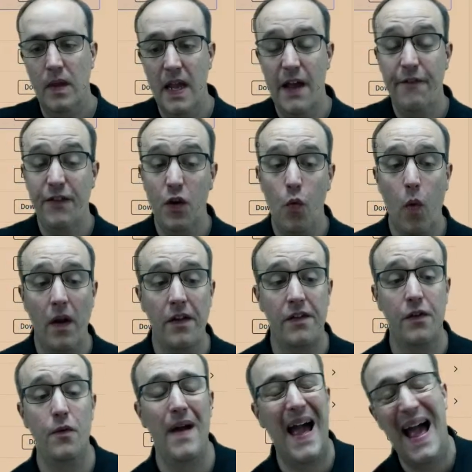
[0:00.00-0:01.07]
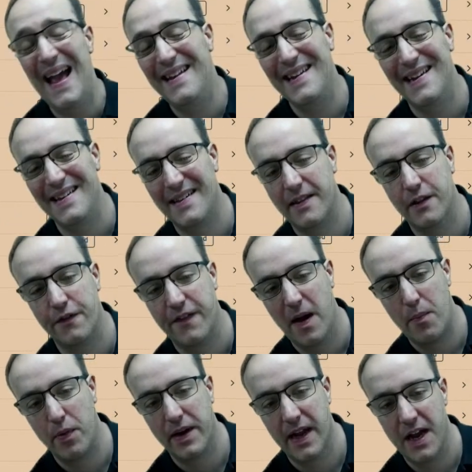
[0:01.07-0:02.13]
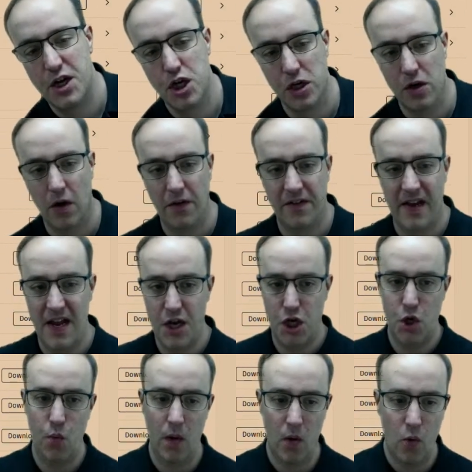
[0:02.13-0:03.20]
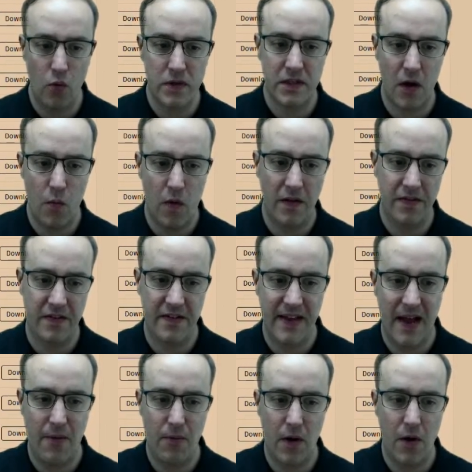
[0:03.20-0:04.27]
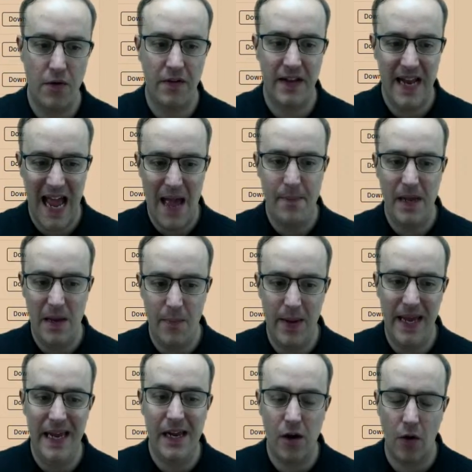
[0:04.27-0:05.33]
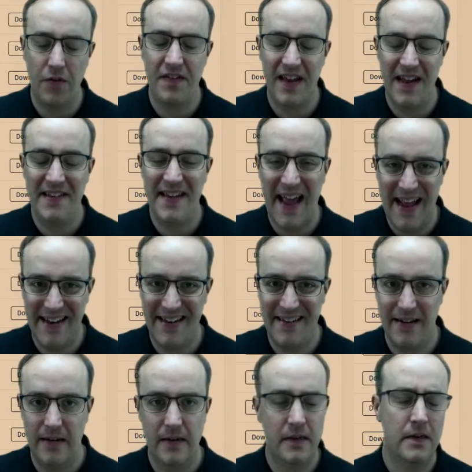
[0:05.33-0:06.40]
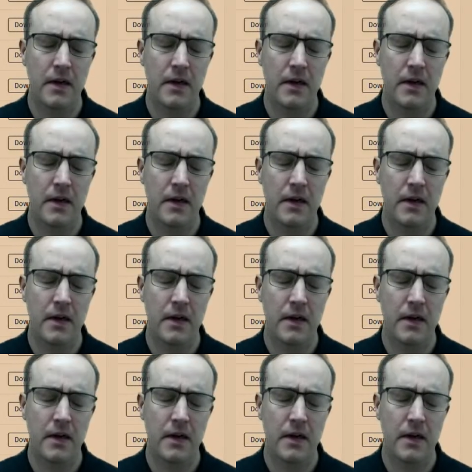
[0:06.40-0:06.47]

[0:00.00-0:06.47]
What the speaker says: If you want to edit the fabrication content, you will also want to download the MEP content editor.